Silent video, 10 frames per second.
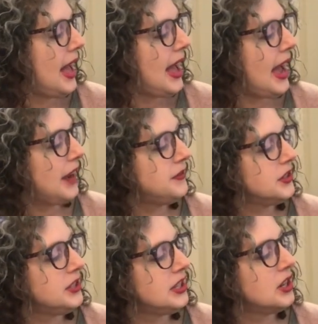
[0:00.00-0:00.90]
After
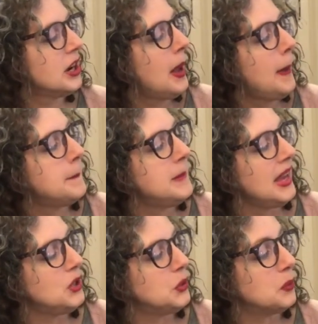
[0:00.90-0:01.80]
dinner,
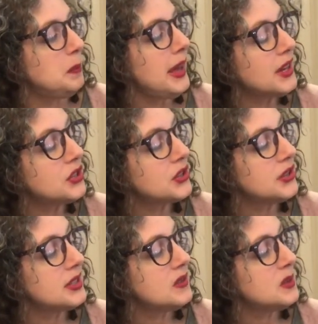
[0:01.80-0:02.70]
Mae drew
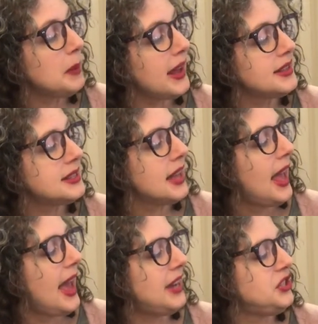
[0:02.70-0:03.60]
pictures of space,
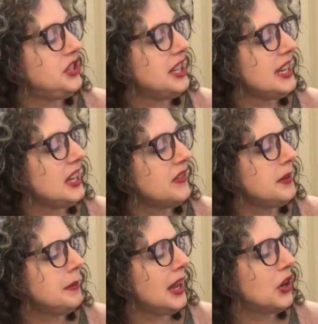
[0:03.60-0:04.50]
and she
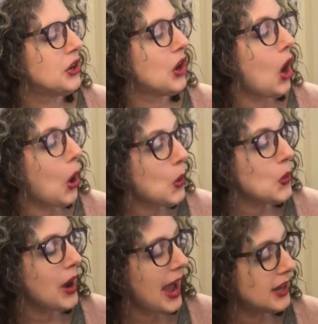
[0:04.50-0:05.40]
even made her
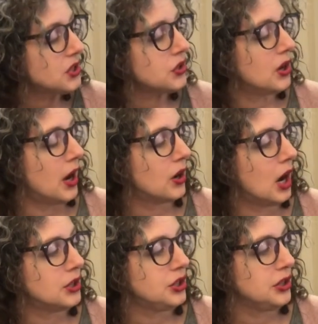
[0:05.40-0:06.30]
own astronaut
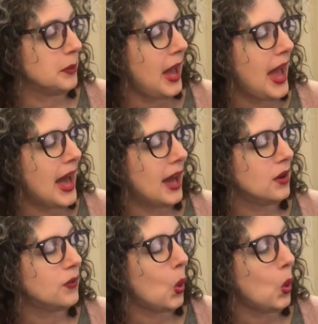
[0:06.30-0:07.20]
costume out
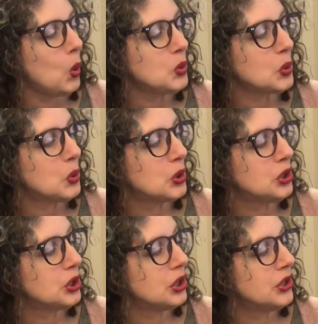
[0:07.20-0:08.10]
of old
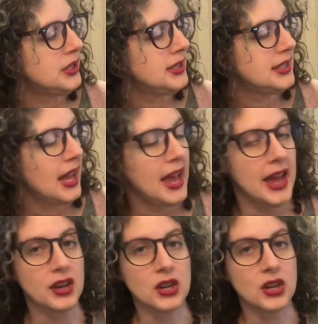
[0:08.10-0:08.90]
orange curtains and